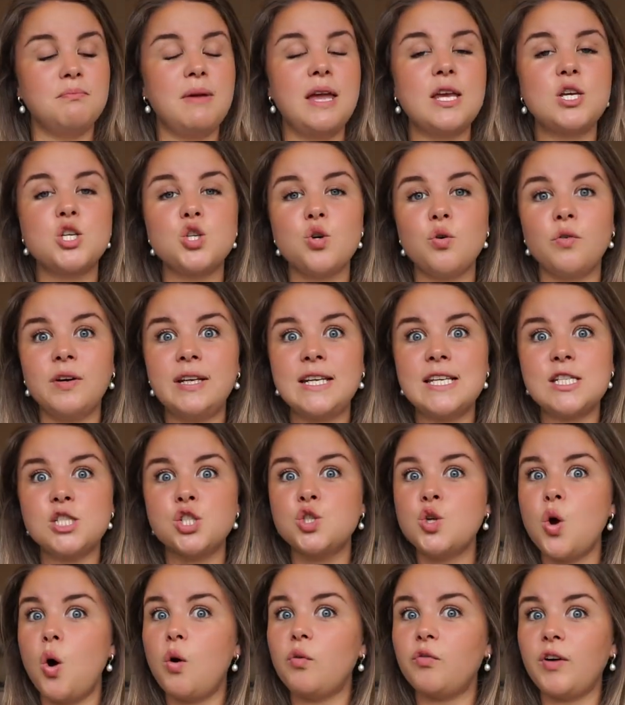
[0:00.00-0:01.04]
Make sure it is
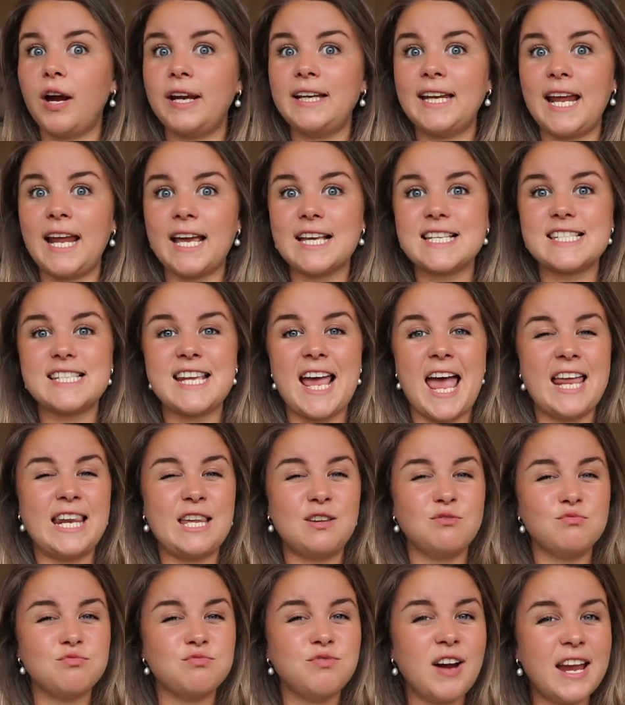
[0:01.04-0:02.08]
not right next to
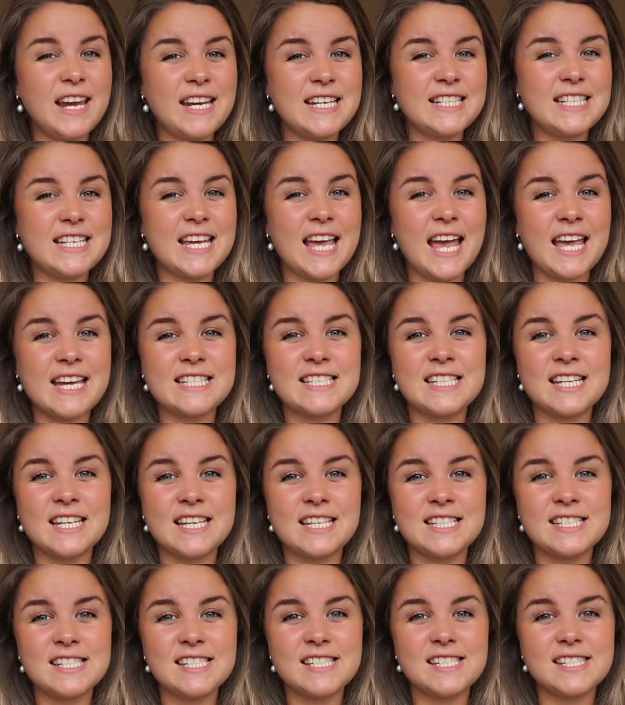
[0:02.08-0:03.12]
any
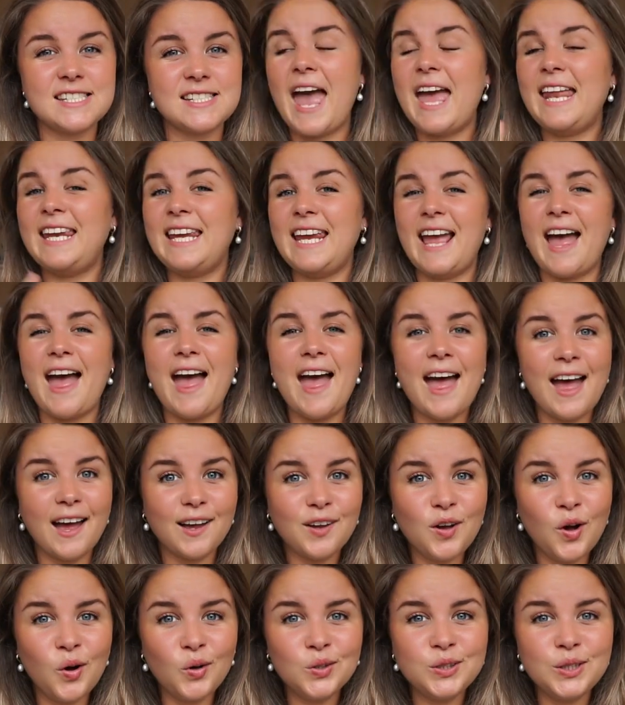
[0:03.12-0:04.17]
radiators, any
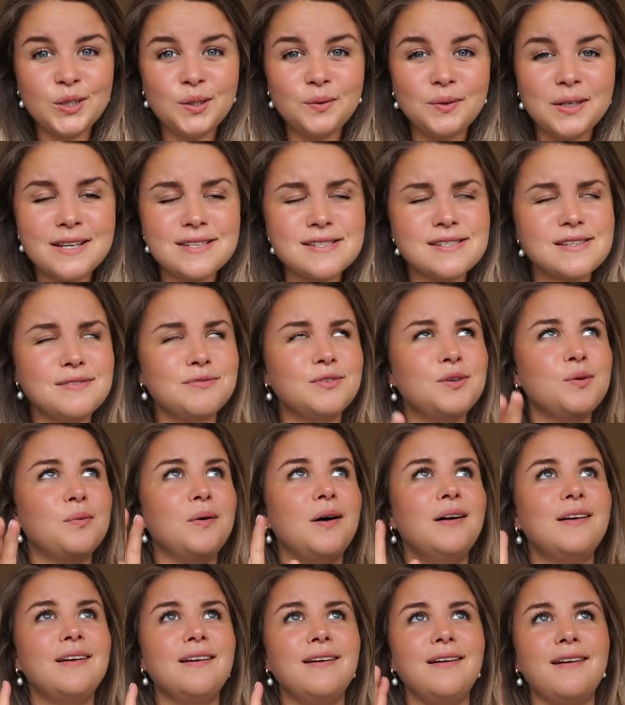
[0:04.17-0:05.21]
aircon units, if you
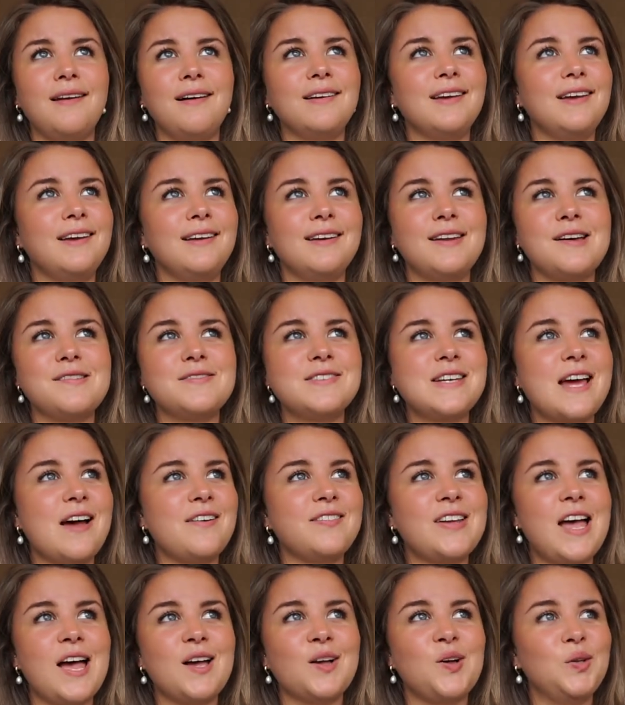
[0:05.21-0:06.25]
are lucky enough to have
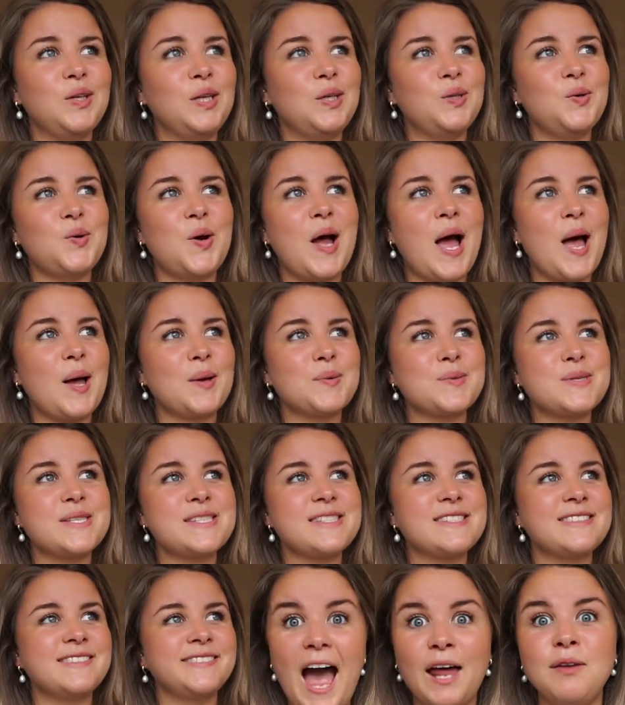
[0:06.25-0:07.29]
aircon in your
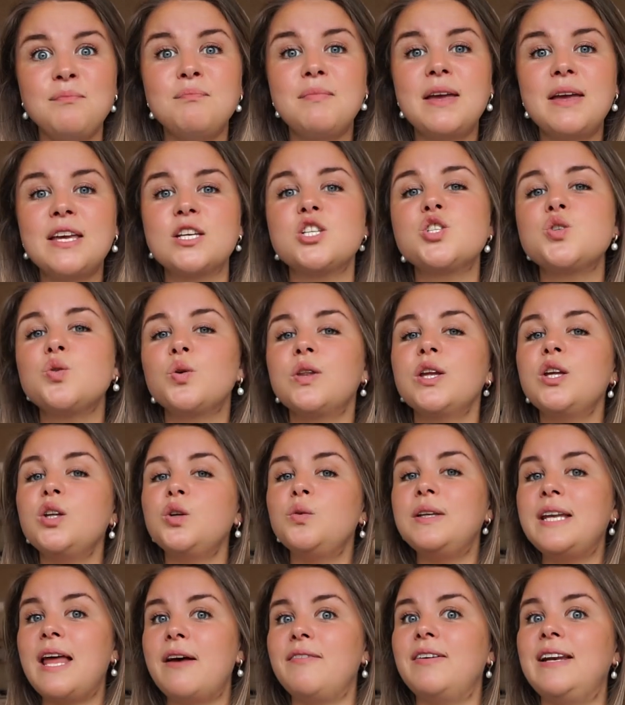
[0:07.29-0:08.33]
house. And make sure that you
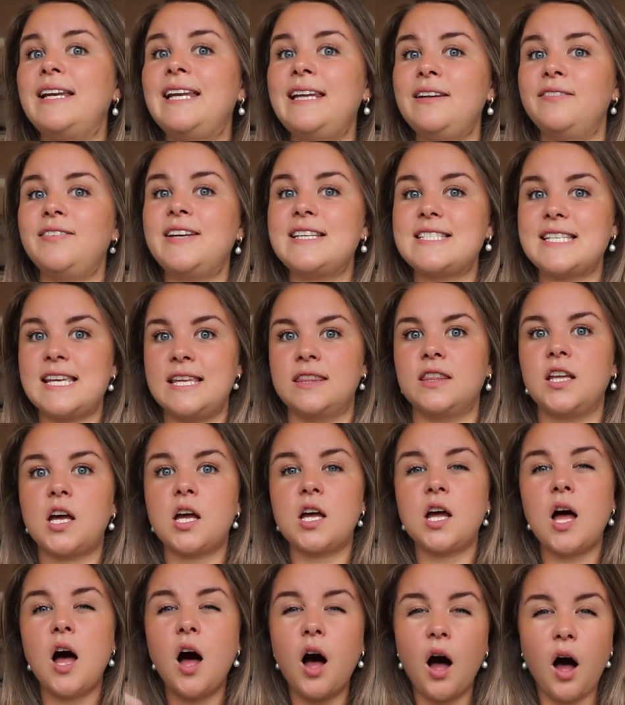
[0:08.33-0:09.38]
never leave it in the
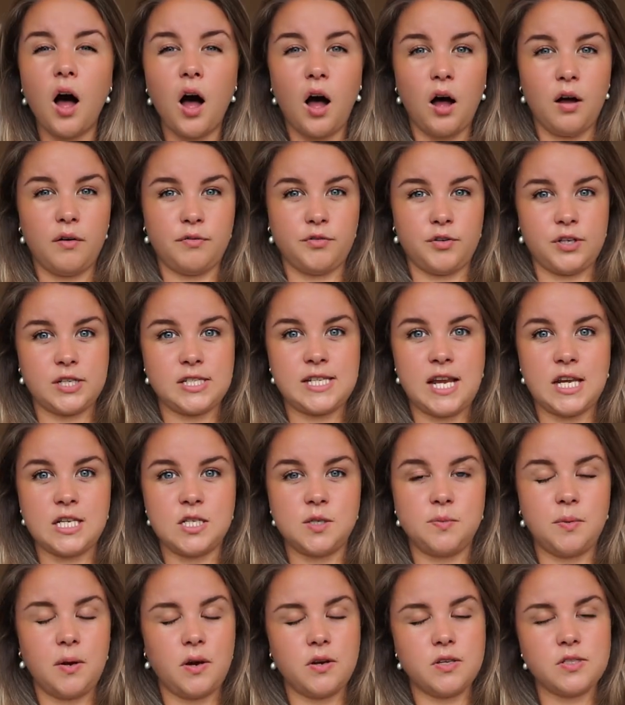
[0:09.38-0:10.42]
car for
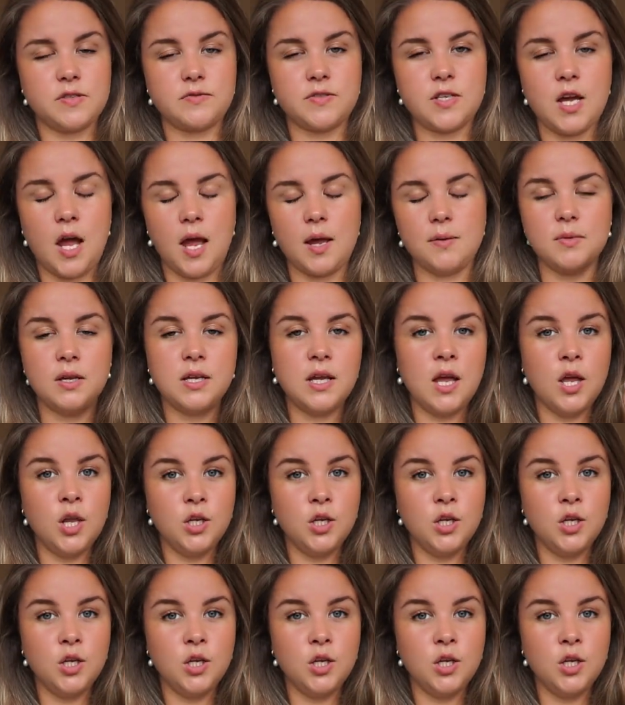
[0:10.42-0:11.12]
extended periods of time.